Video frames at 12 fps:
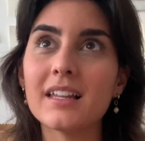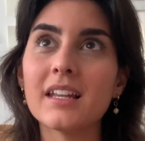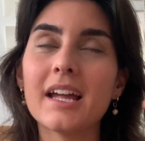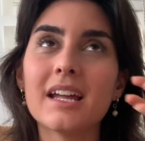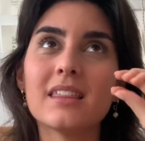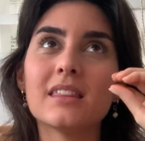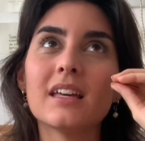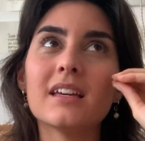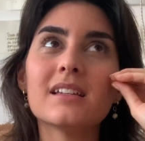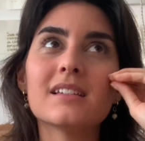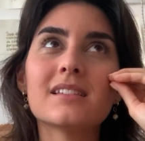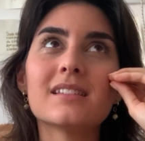like
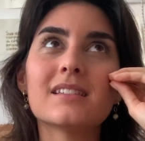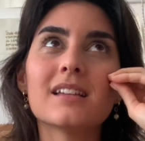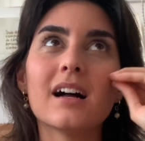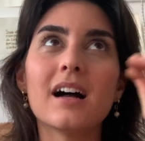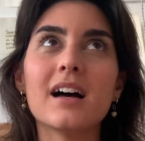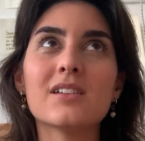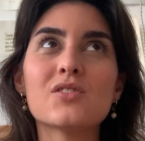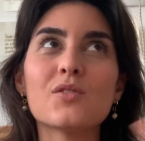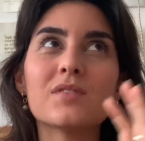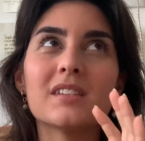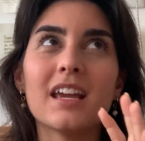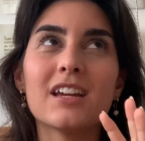this
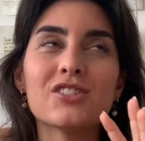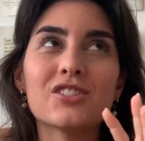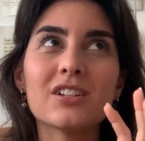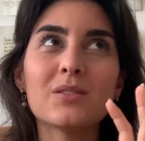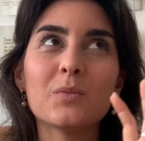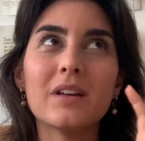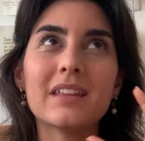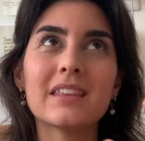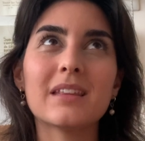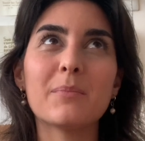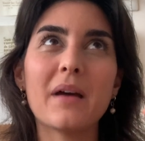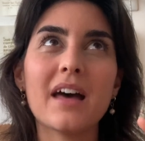association with
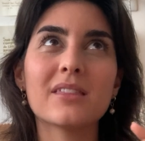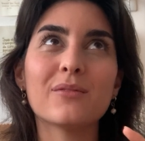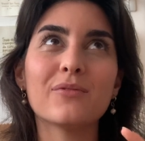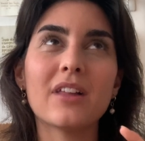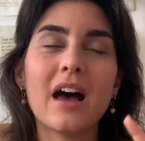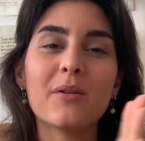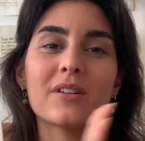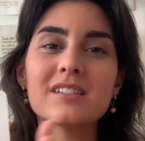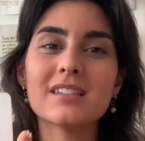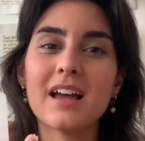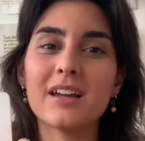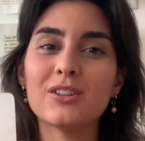the path of flowers
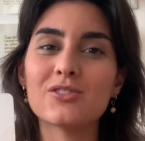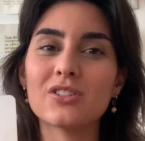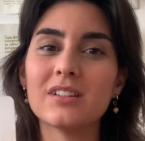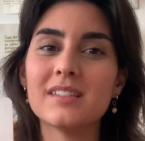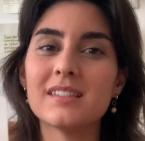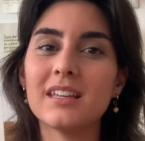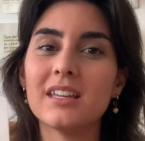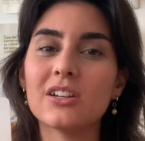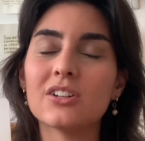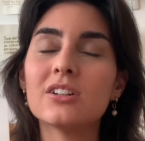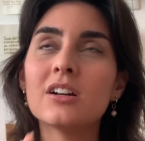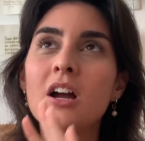that I usually see
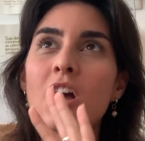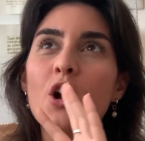here